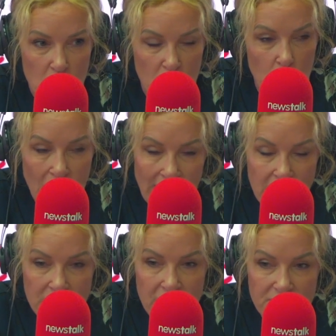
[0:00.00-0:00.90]
We're
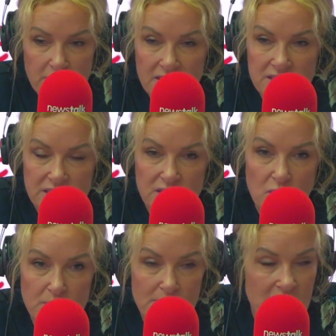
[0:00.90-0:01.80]
wary of them. And indeed, the
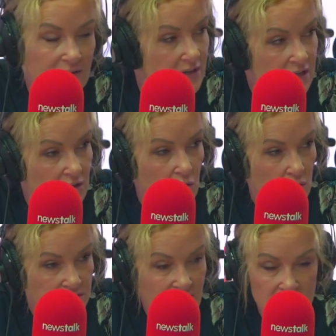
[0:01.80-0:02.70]
only people you ever hear
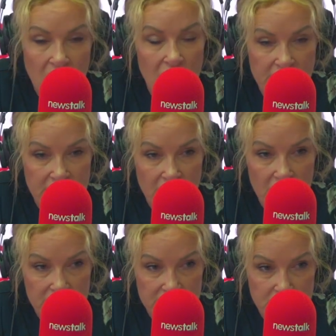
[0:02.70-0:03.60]
called an alcoholic in
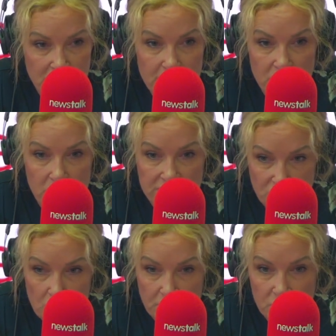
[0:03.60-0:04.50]
Ireland is the people who are sober,